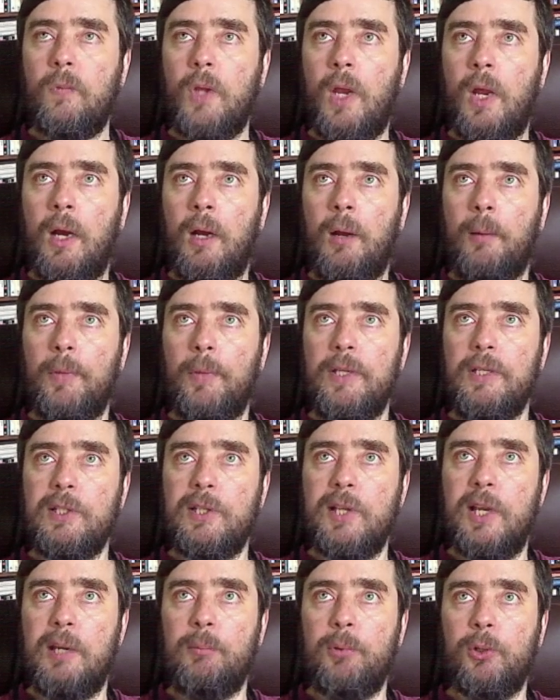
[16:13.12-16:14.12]
um, is
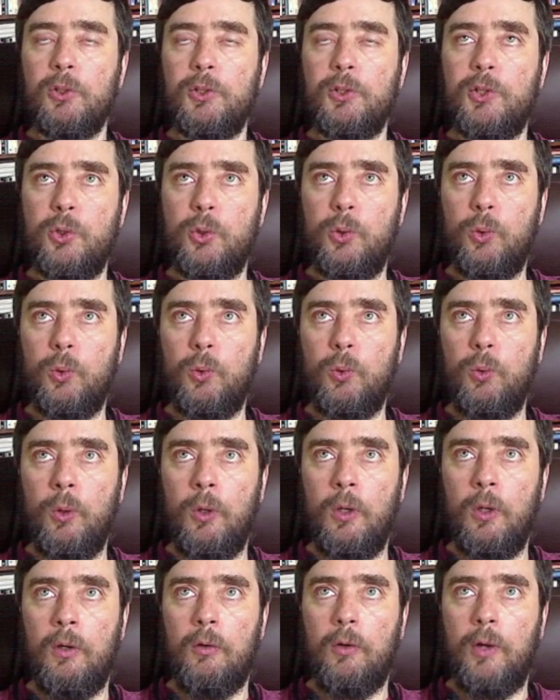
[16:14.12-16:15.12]
able to
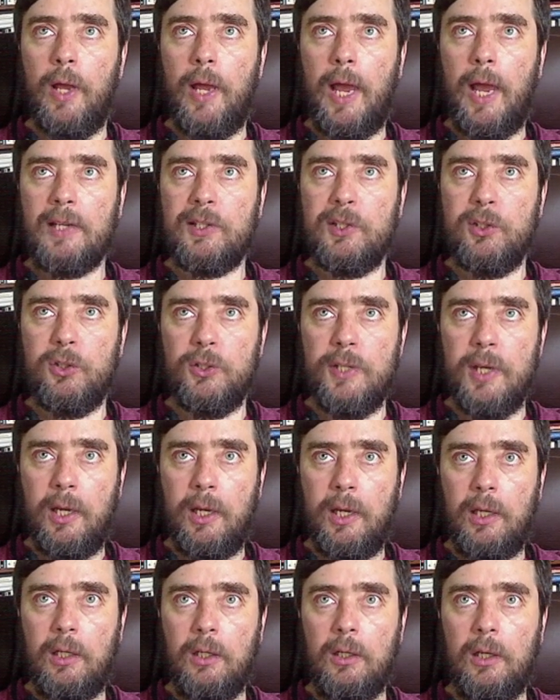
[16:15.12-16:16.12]

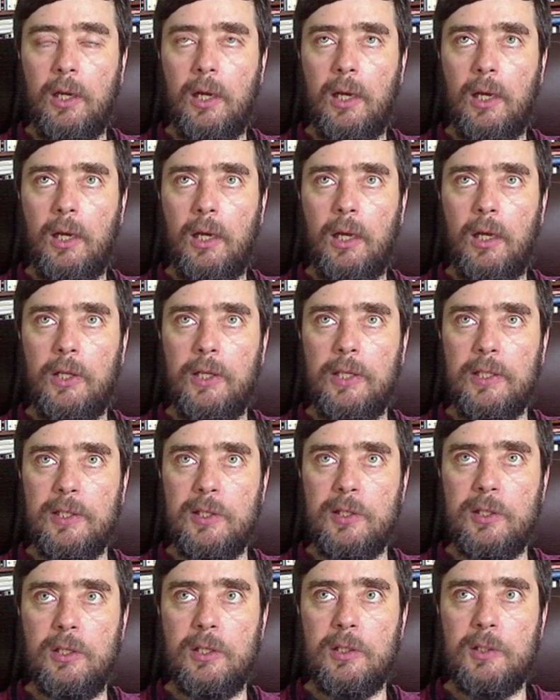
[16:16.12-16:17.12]
ascertain uh, its
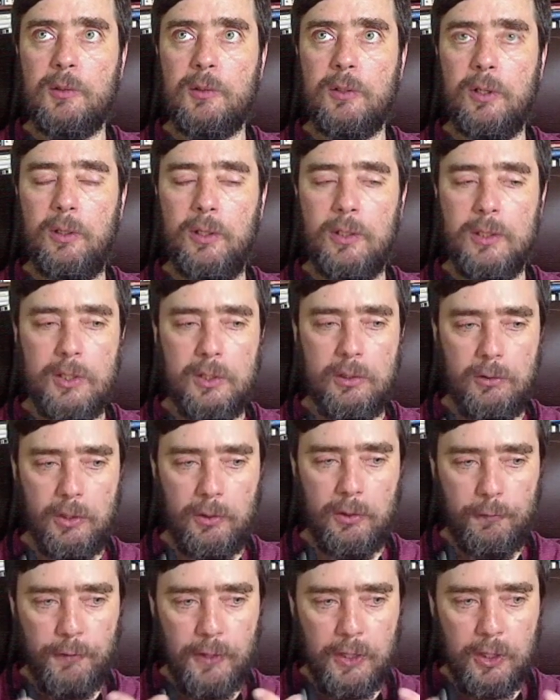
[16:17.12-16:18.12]
its its
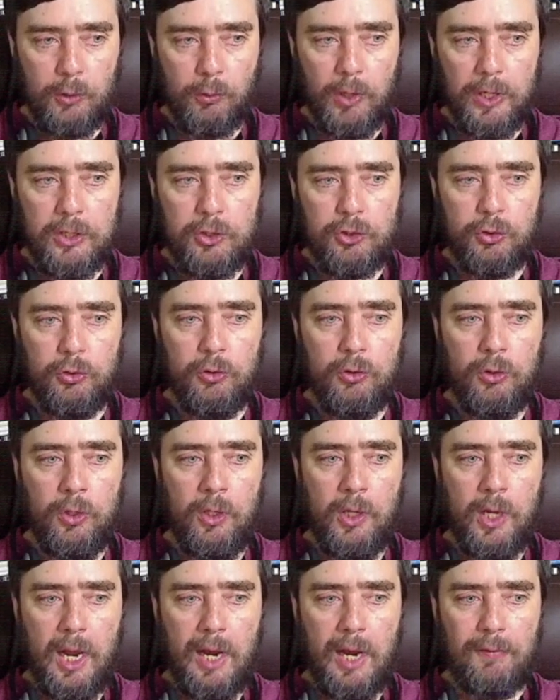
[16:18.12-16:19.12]
configuration
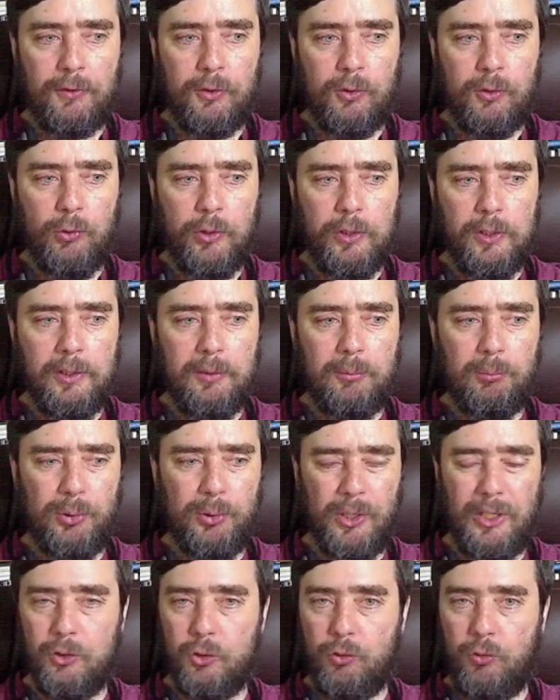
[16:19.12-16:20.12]
after really
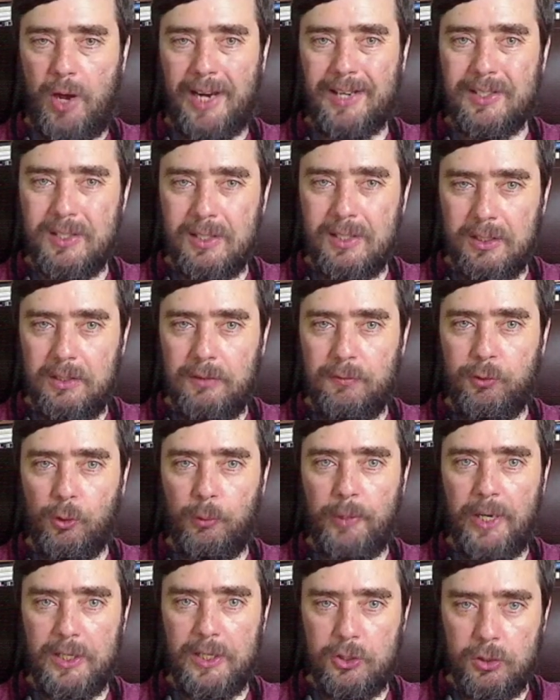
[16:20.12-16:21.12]
pretty drastic
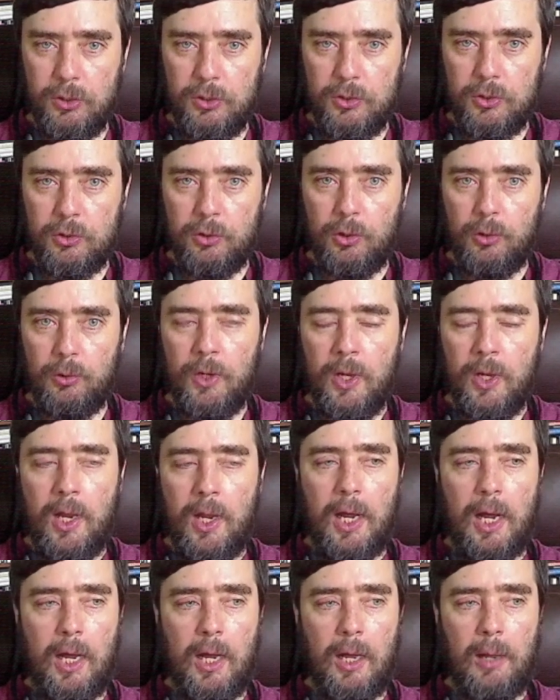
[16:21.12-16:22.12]
deformations, you know,
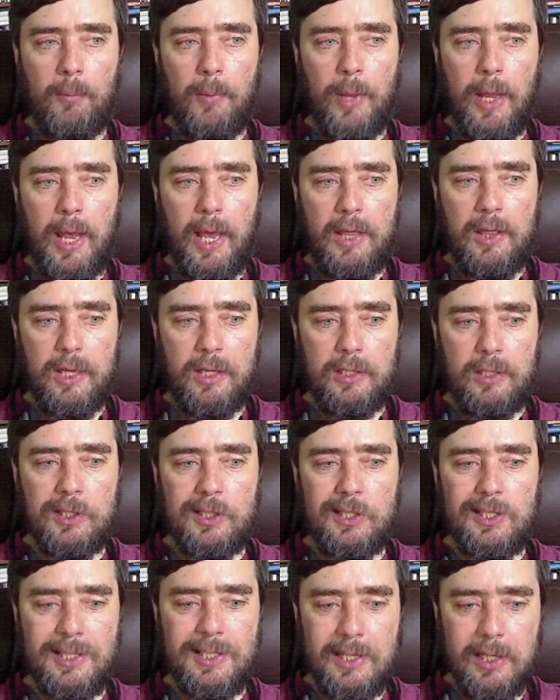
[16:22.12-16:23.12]
um, and then
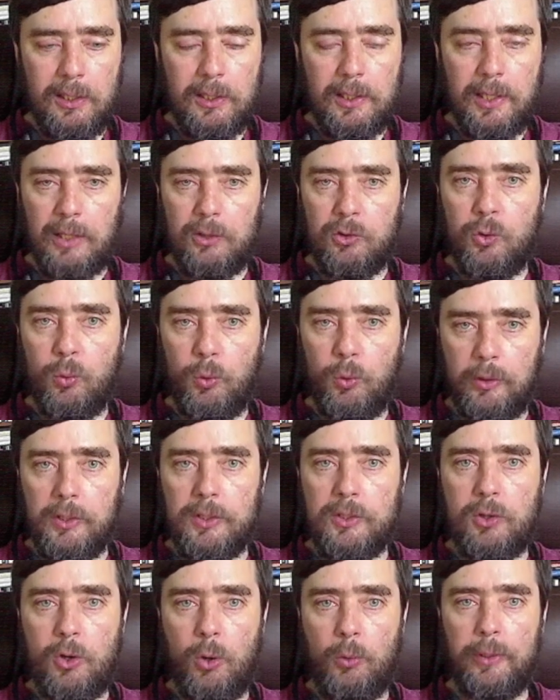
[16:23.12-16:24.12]
still get to where
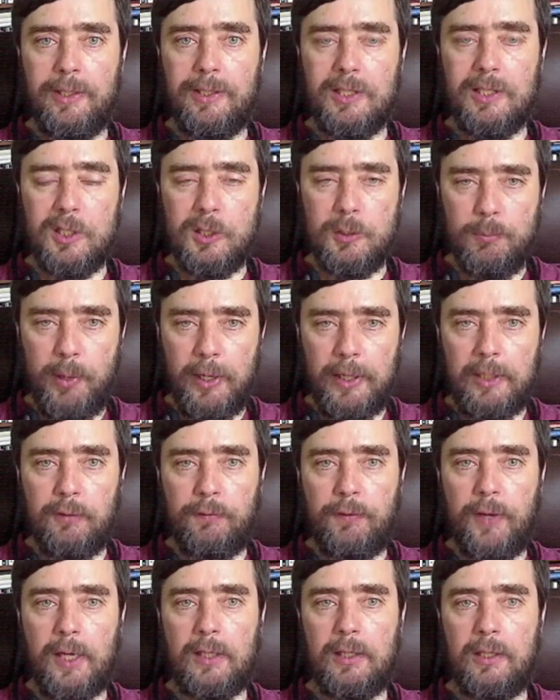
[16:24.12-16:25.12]
it's going, despite
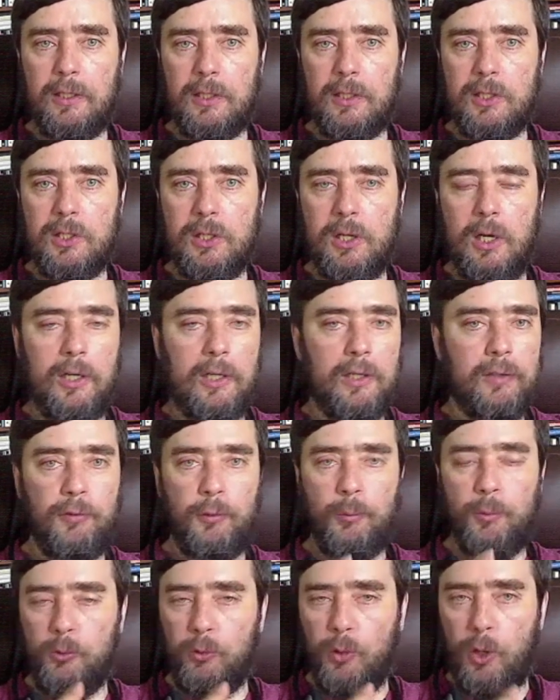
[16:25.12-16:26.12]
the fact that it's starting
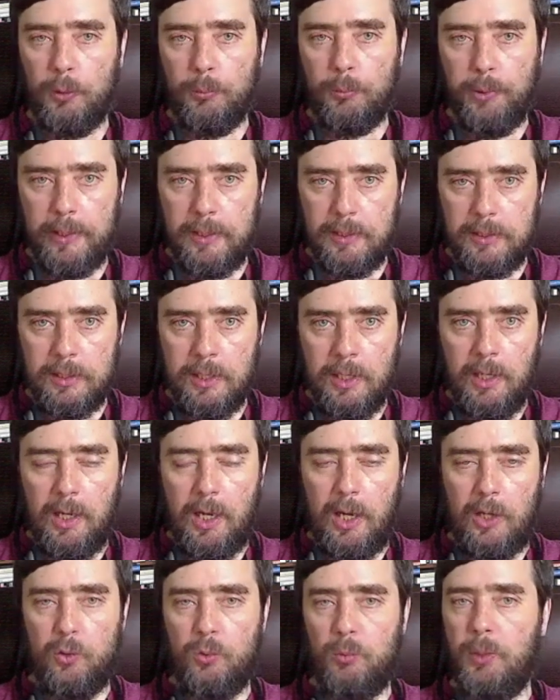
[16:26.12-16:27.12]
from the wrong place,
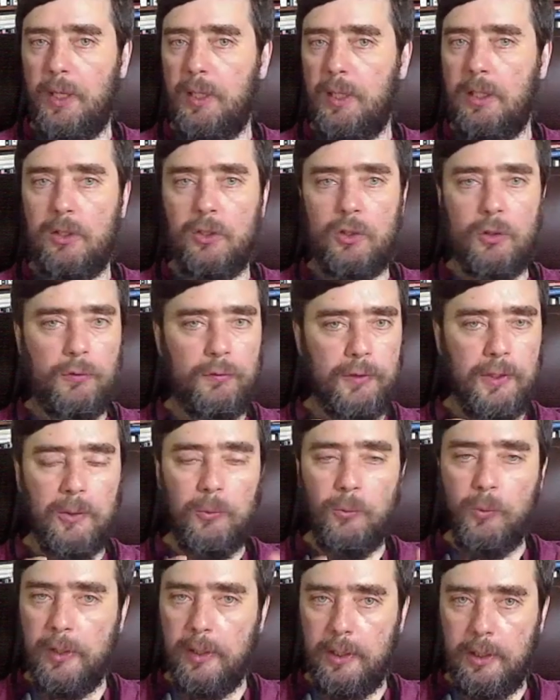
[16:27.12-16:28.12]
and you may intervene
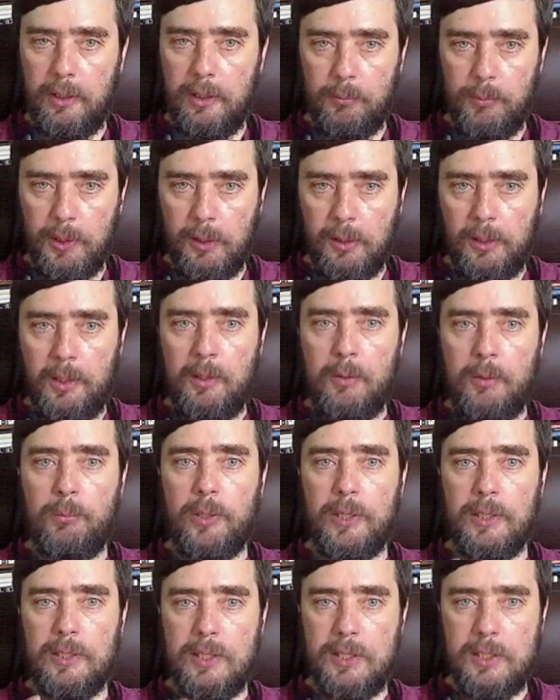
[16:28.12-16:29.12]
with it in the middle,
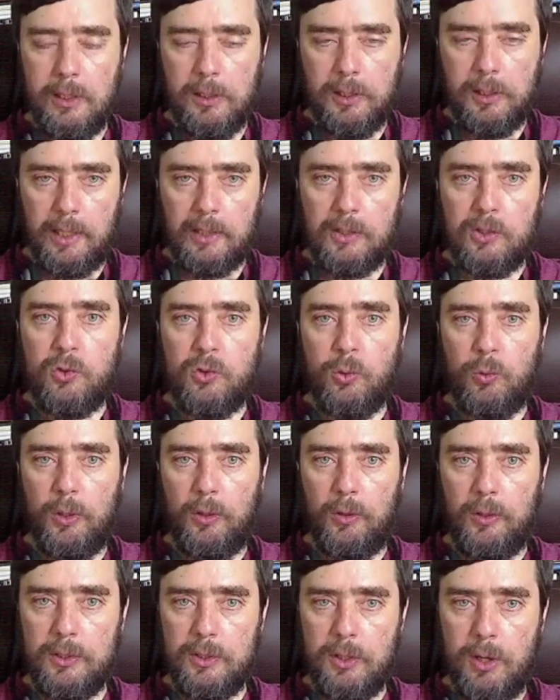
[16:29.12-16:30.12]
but it still gets to
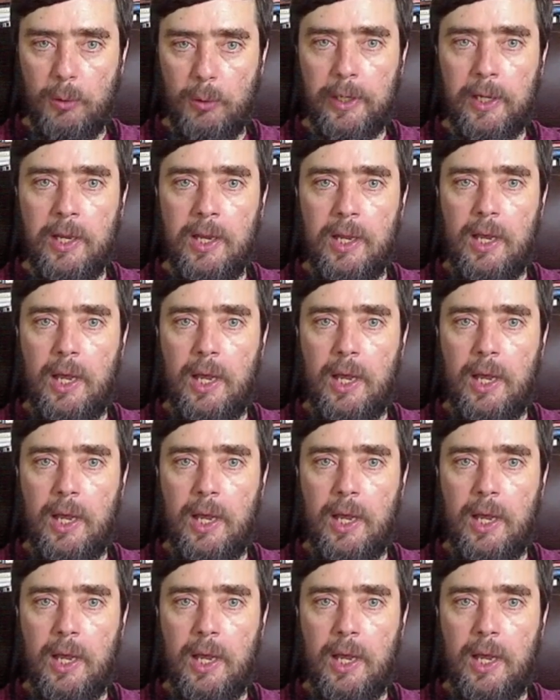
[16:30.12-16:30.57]
where it's going.